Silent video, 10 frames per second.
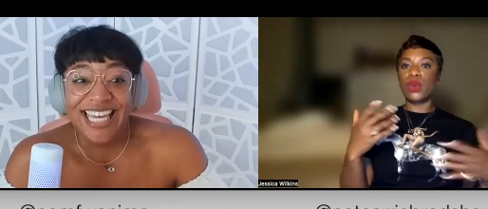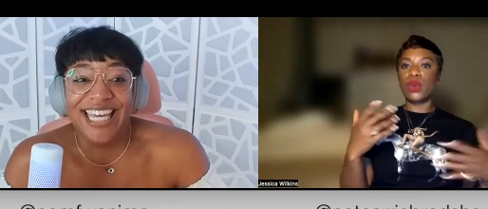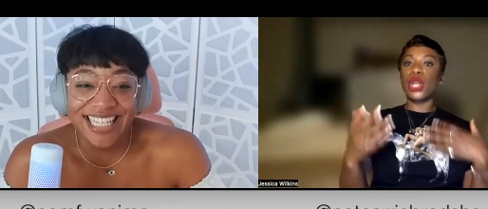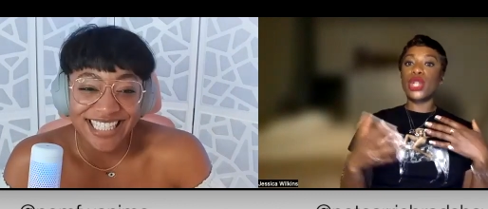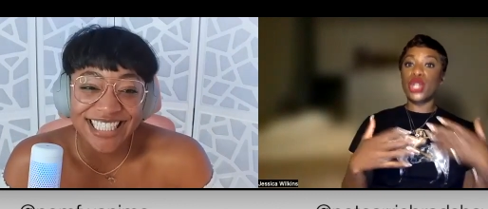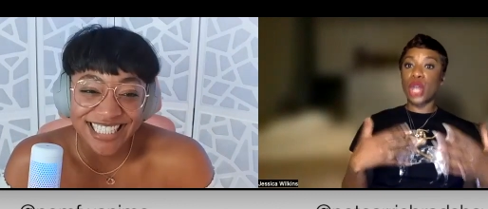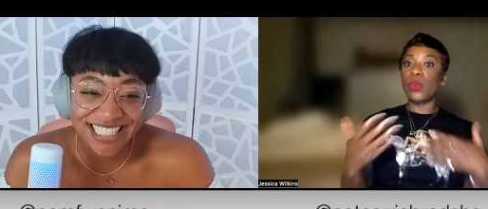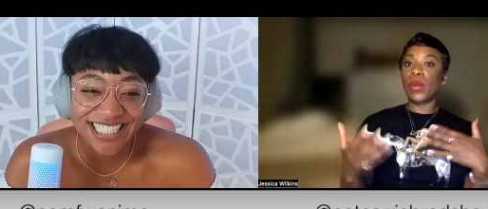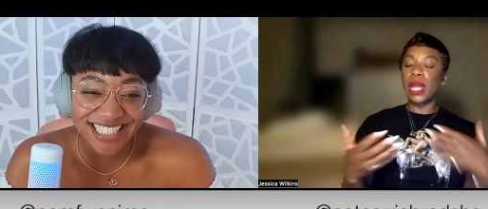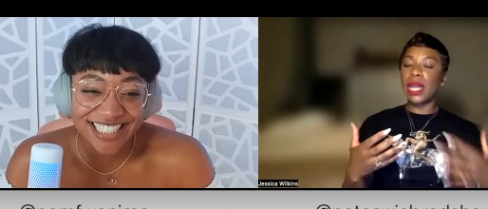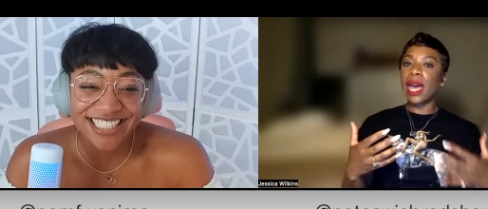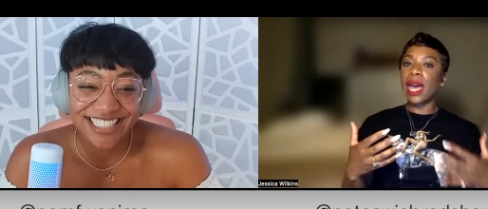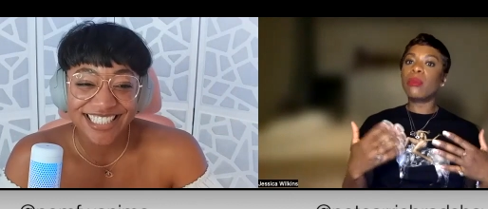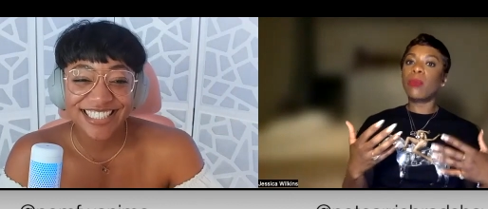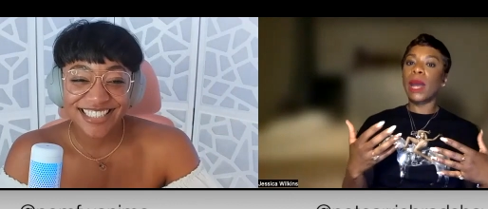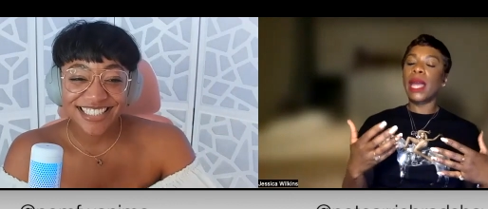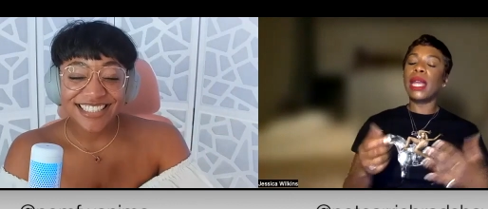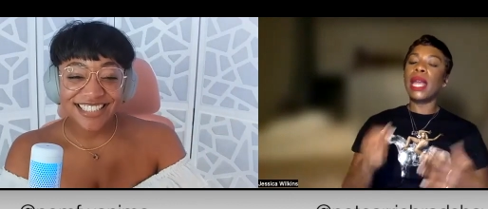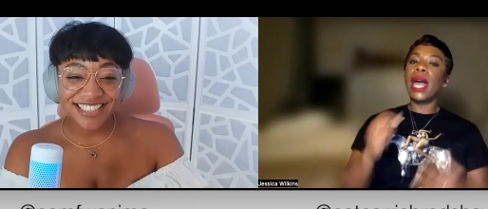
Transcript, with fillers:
Speaker 1: a show recap, right?